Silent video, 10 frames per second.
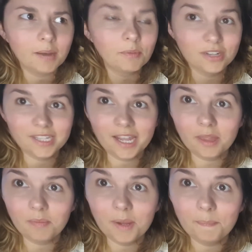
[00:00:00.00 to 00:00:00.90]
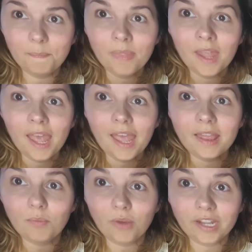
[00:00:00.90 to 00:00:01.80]
Chrysanthemum, and
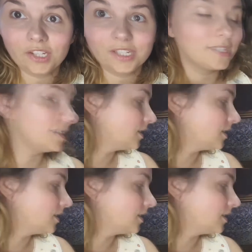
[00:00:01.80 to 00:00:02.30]
the branches.